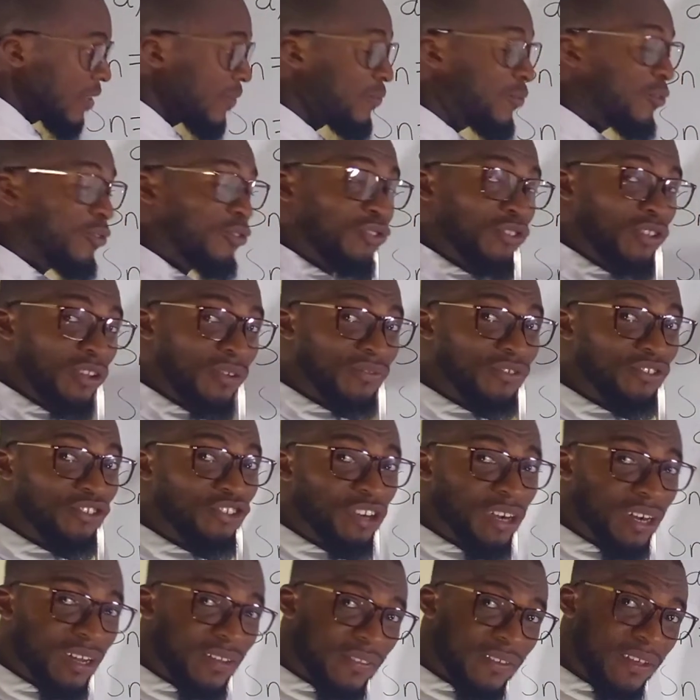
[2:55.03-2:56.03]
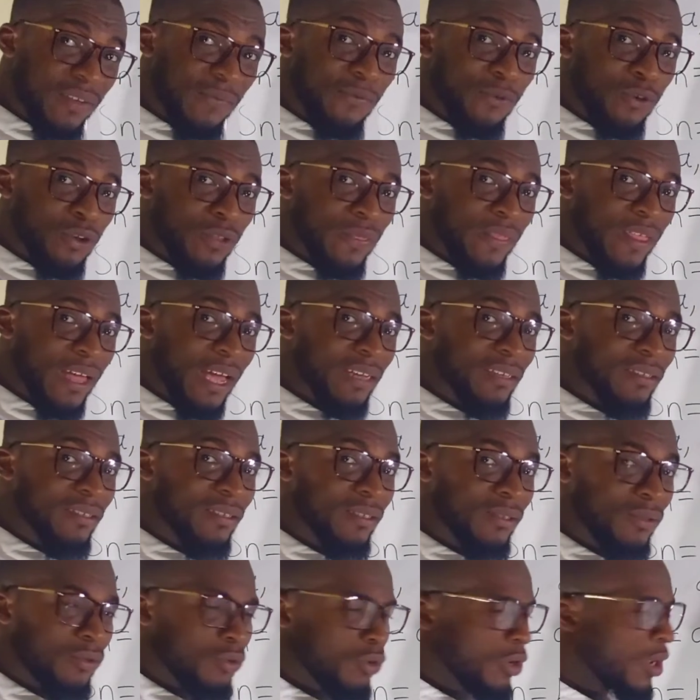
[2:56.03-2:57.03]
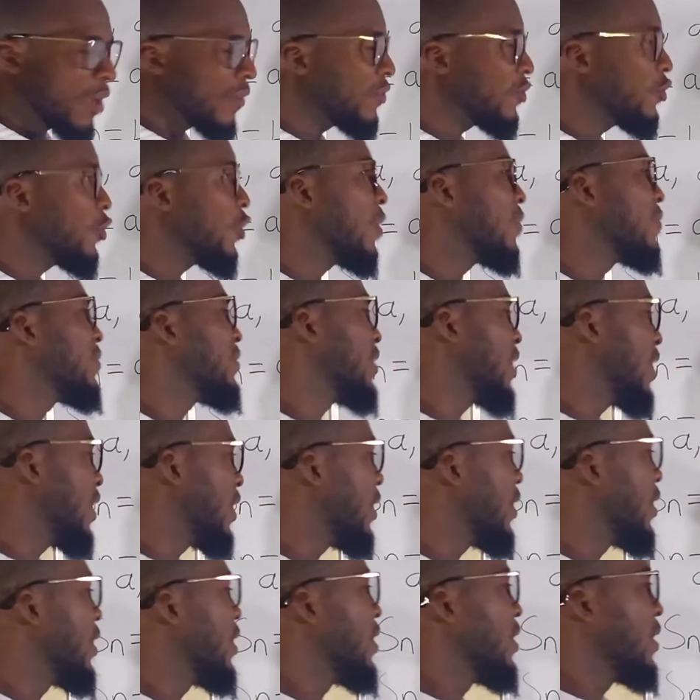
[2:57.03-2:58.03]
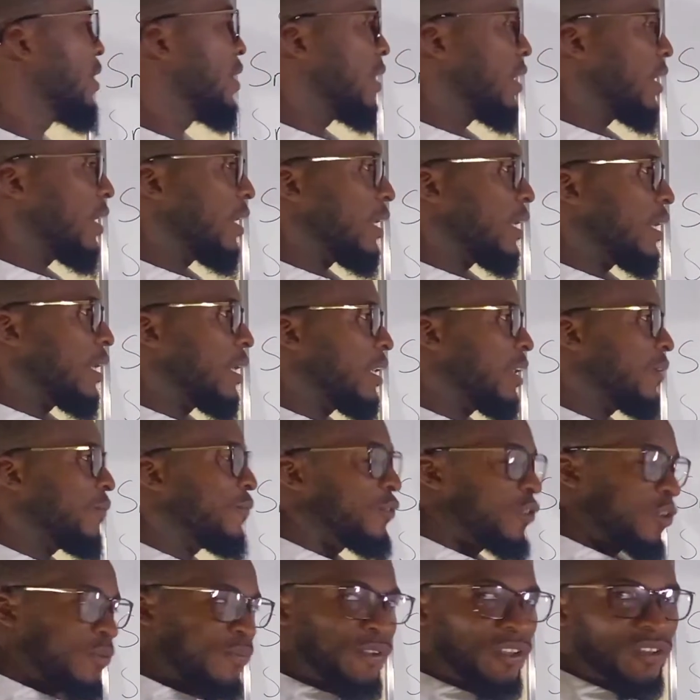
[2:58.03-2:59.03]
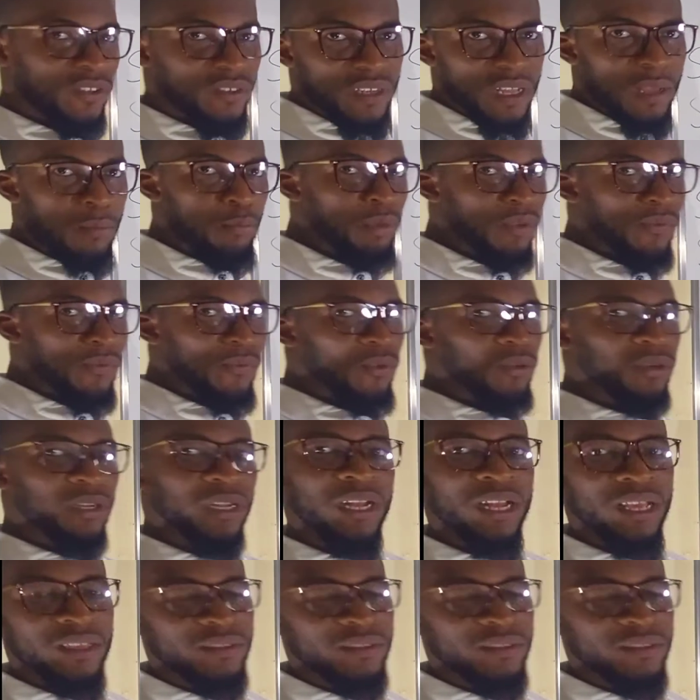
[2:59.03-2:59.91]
If you subtract D from that, you have to obtain the previous term before the